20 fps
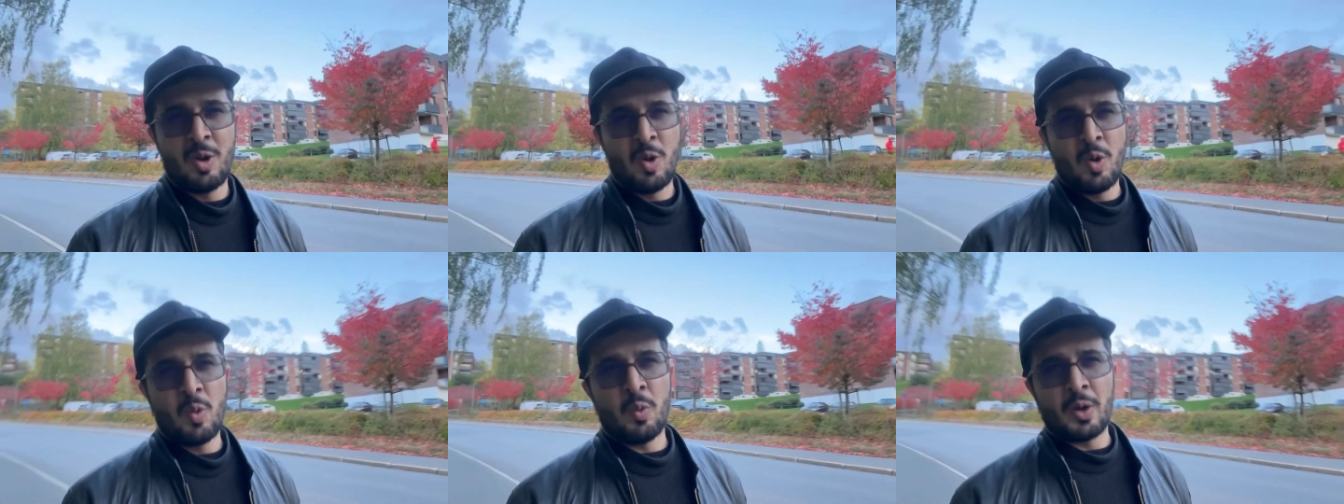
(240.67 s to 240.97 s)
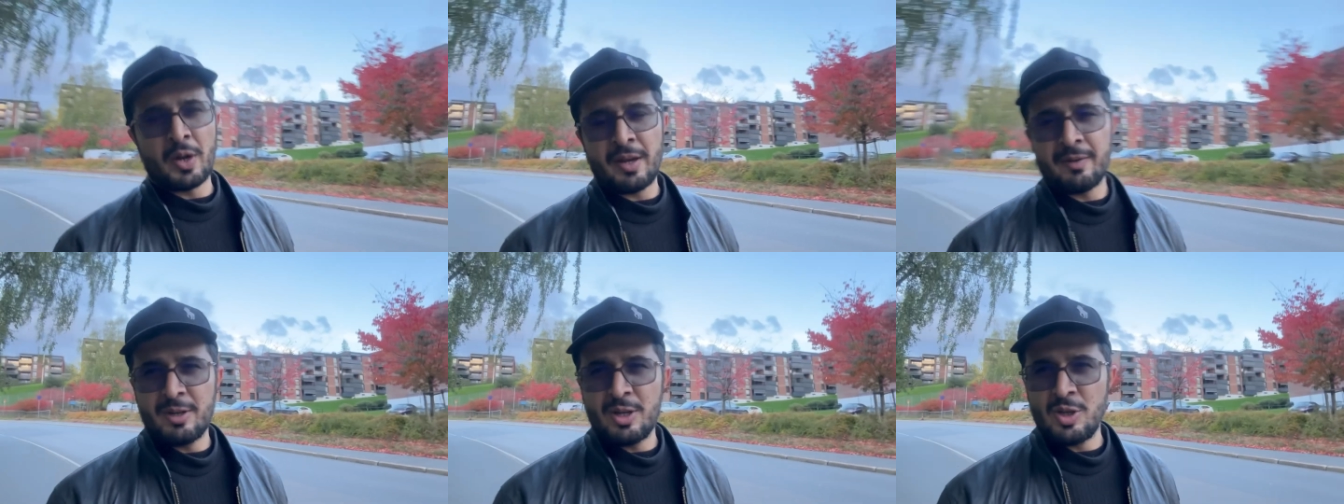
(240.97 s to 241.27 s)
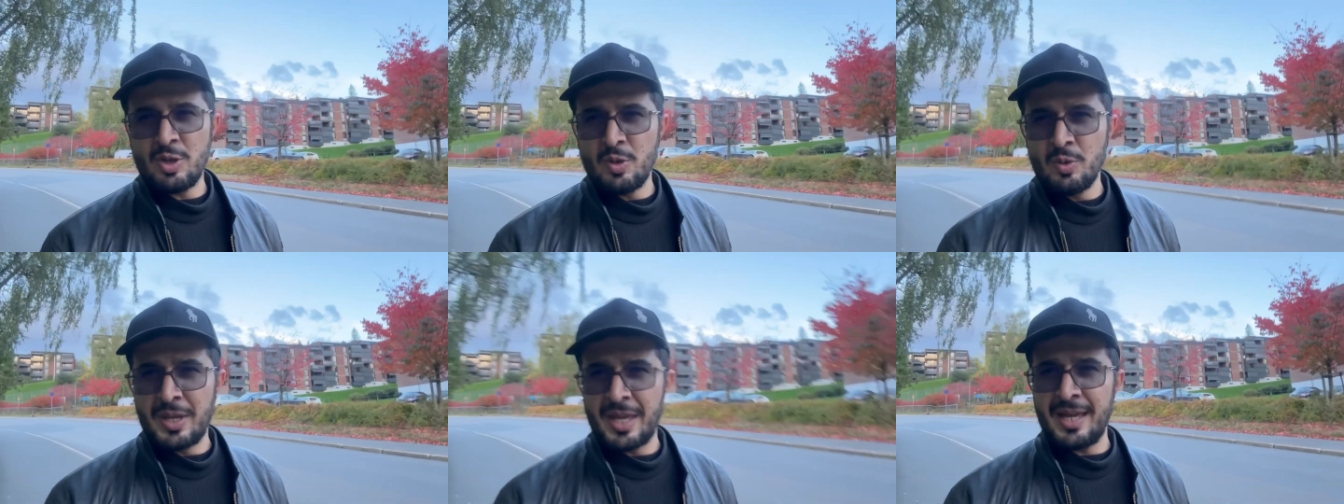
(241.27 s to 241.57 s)
whatever
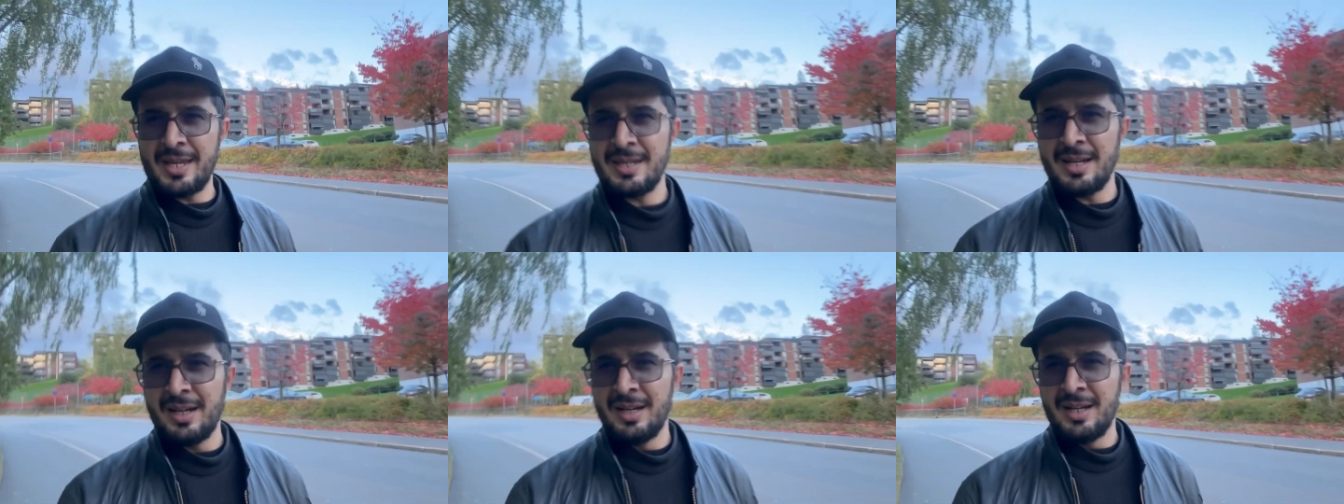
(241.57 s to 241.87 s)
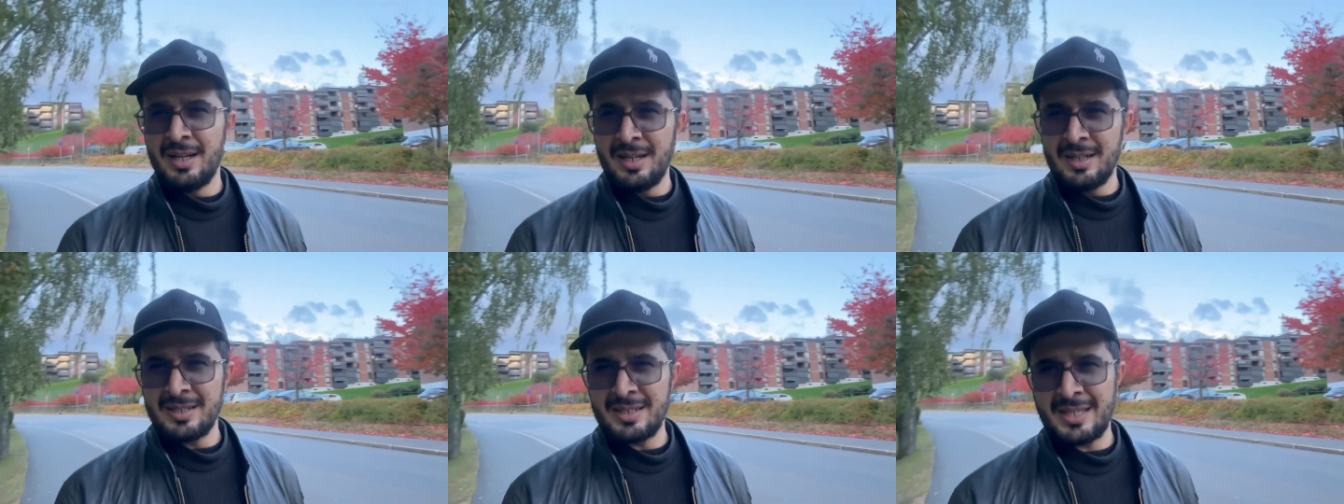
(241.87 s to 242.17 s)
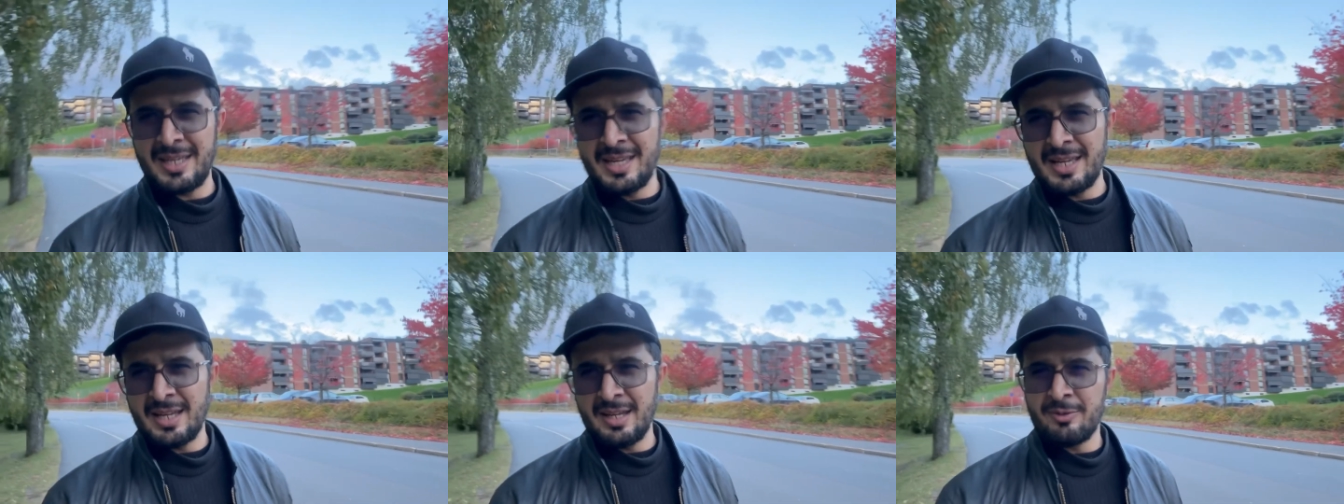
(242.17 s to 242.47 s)
you can earn
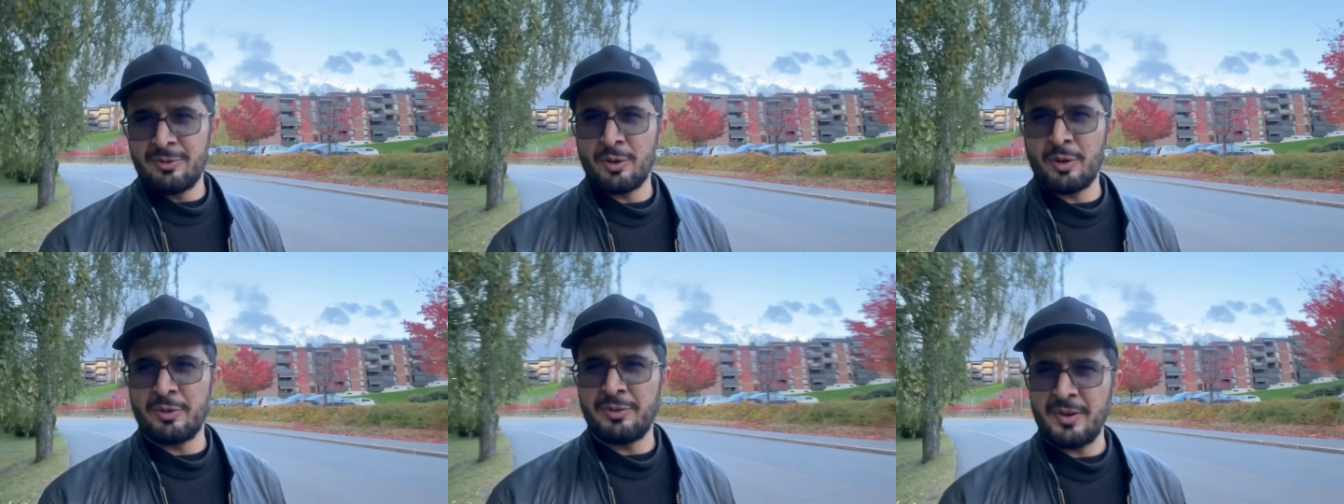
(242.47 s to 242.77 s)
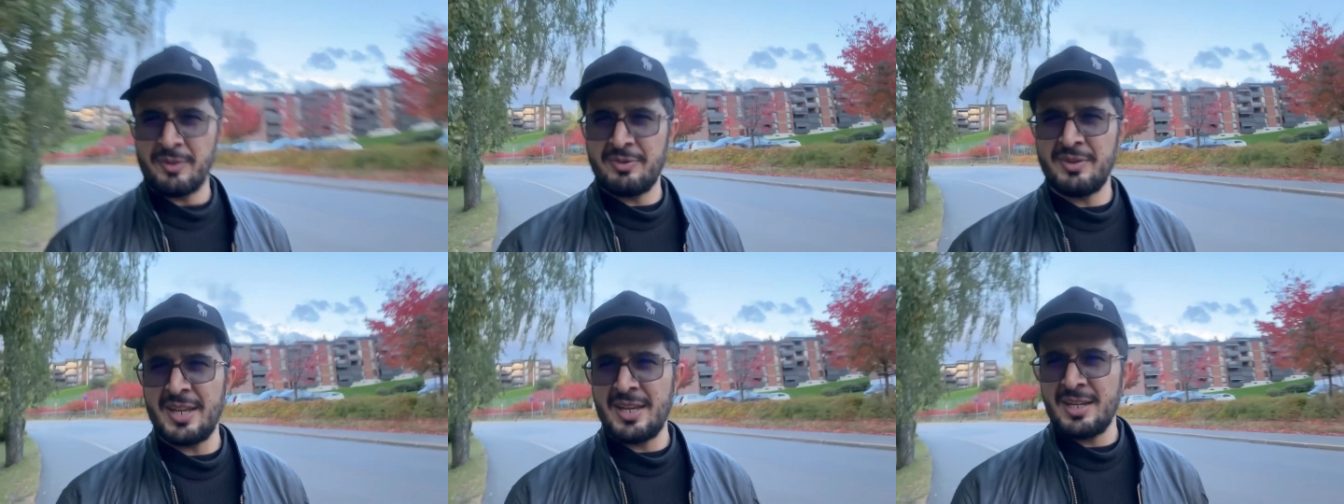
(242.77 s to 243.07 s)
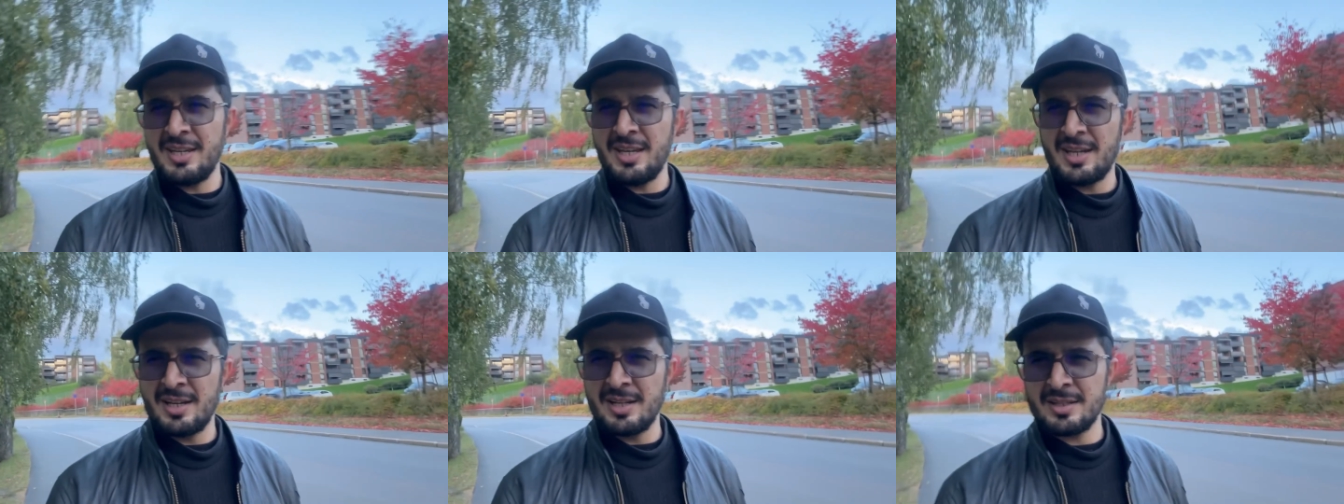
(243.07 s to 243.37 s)
here for
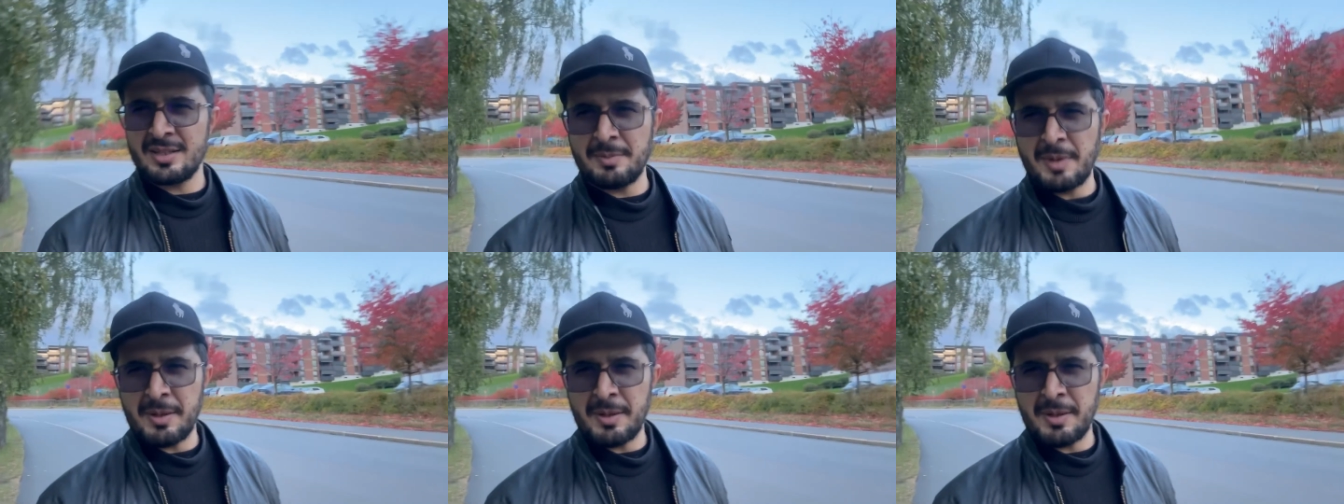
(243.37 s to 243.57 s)
15 years,